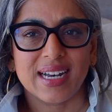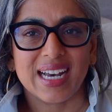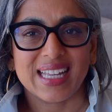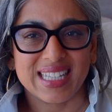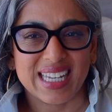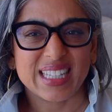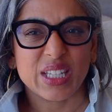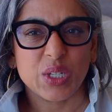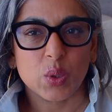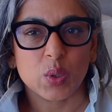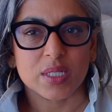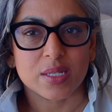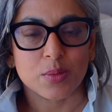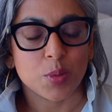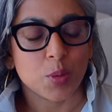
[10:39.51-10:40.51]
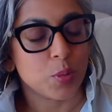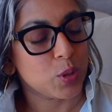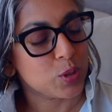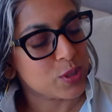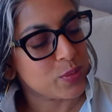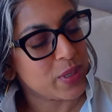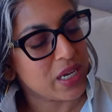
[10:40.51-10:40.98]
I like the old zipper
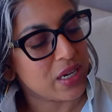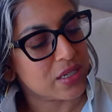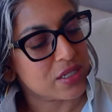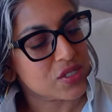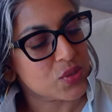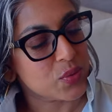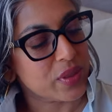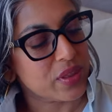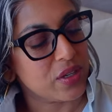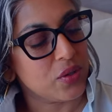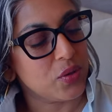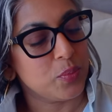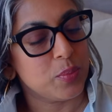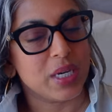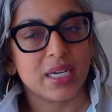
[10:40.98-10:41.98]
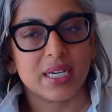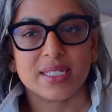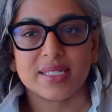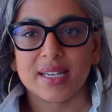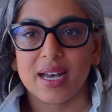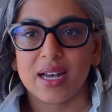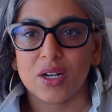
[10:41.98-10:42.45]
pull, to be honest with you, but
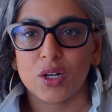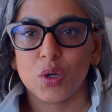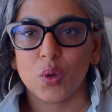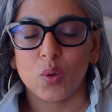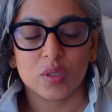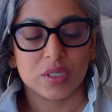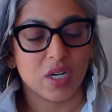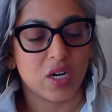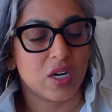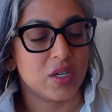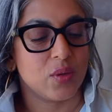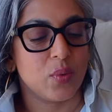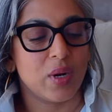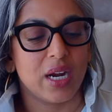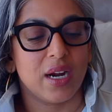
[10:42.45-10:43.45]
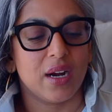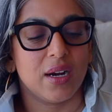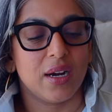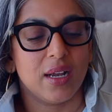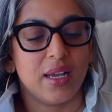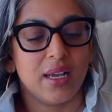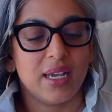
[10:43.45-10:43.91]
it's got gold hardware,